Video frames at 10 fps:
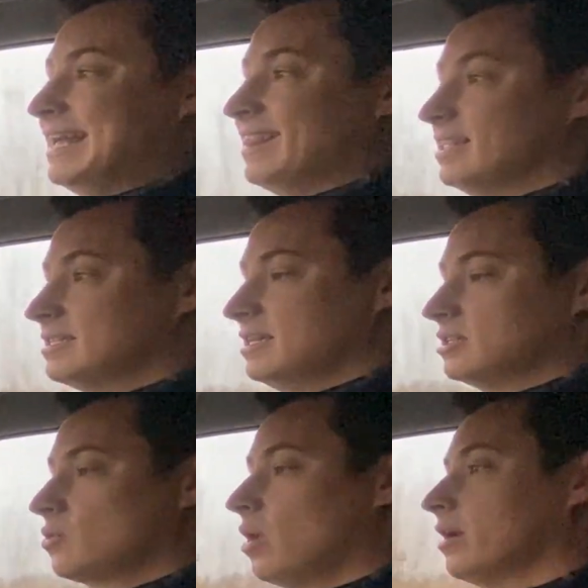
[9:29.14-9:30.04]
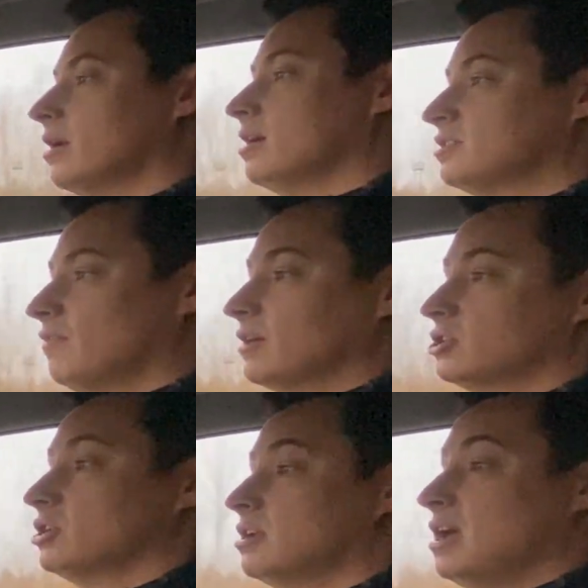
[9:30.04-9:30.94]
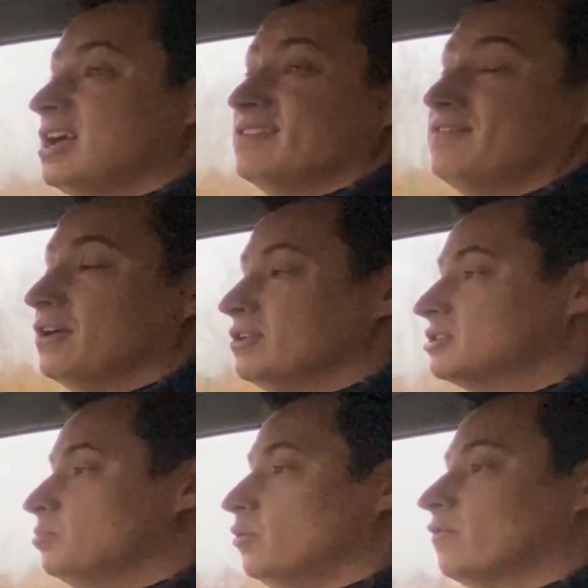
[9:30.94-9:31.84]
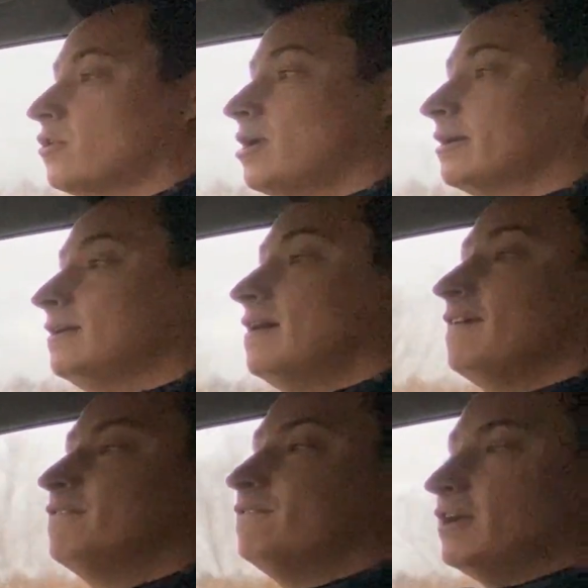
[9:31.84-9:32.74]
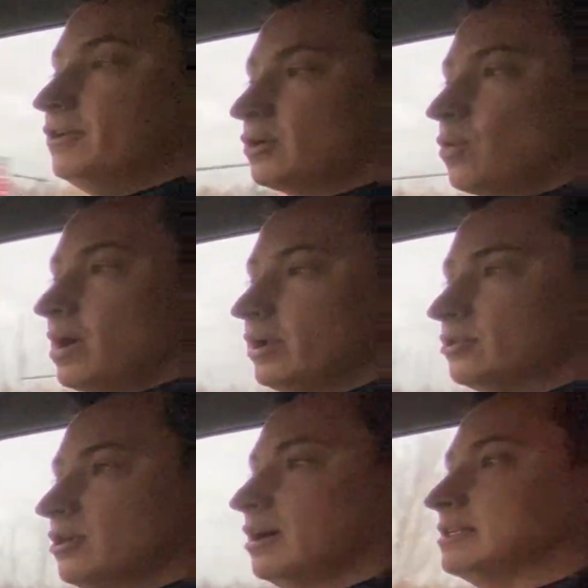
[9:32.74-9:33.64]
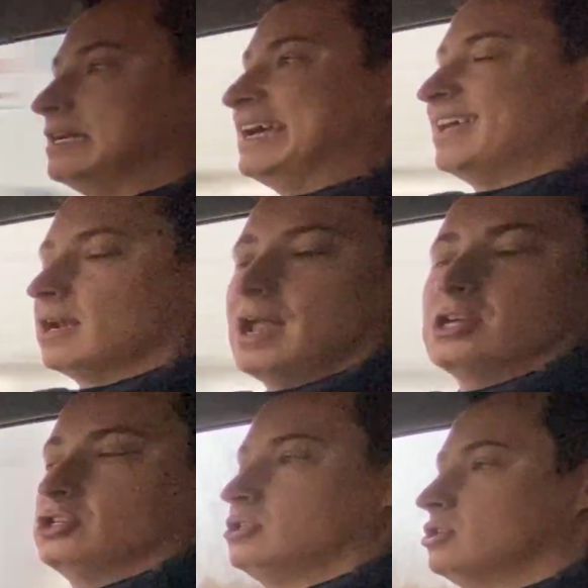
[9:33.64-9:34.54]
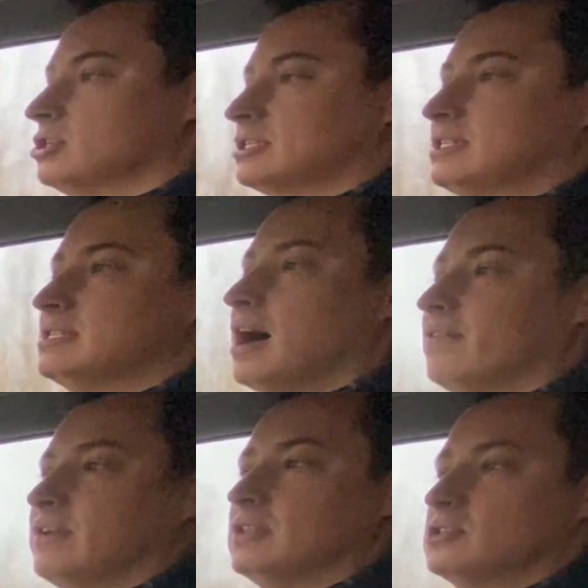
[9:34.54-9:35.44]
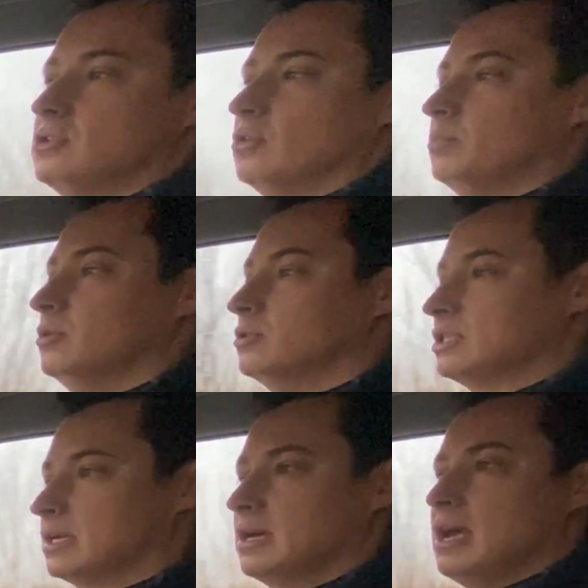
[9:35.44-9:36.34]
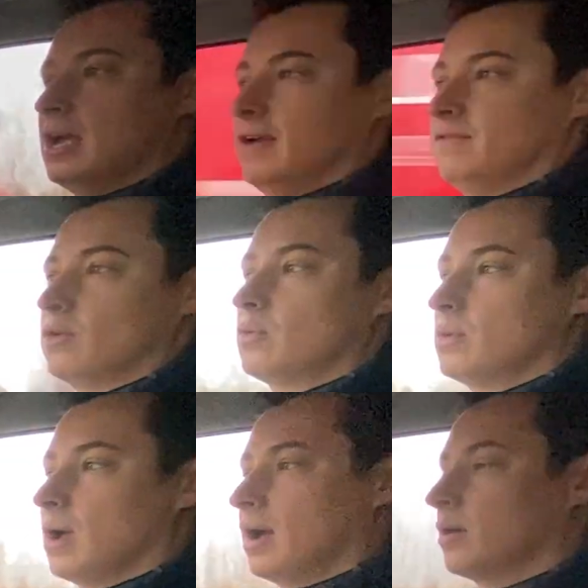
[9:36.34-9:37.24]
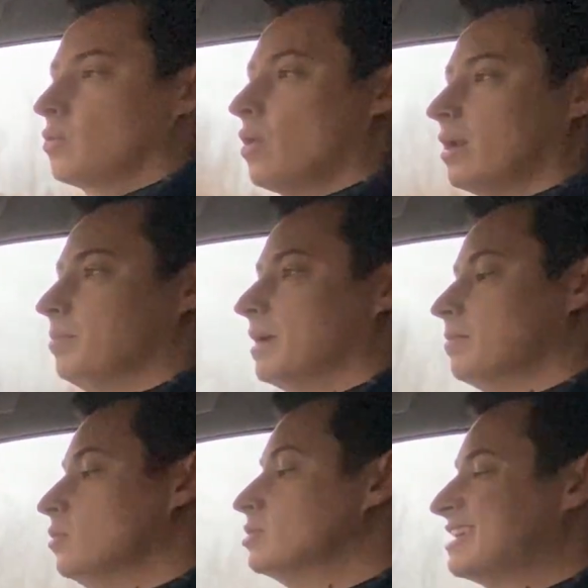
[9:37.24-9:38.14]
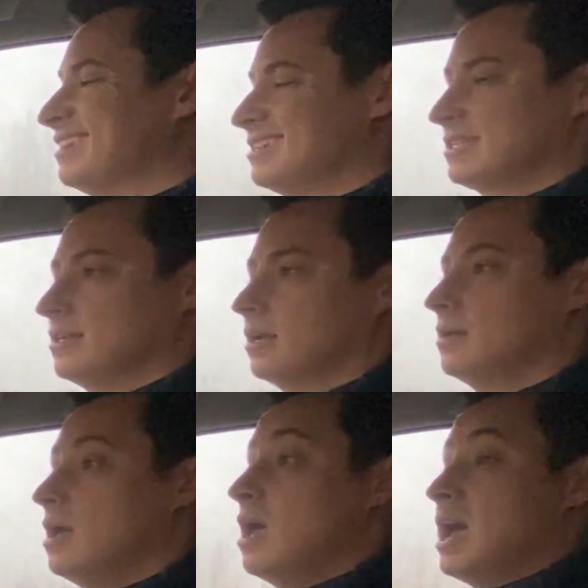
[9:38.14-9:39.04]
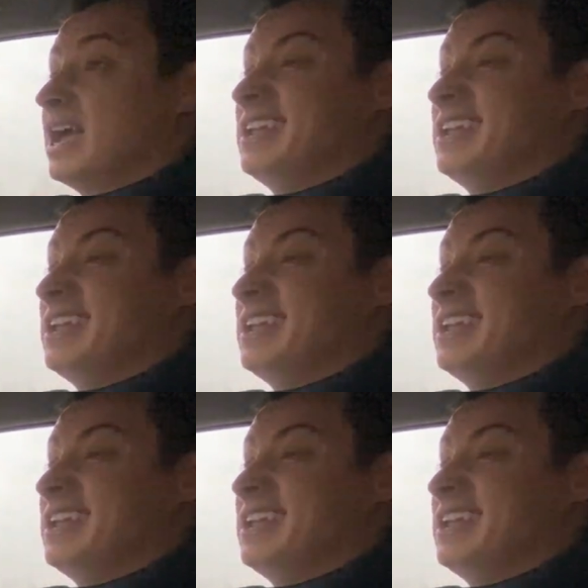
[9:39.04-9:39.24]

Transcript: this is quite a nice function. Very smooth ride, very quiet ride. It allows you to just dive into your music if you're quite a big music listener. And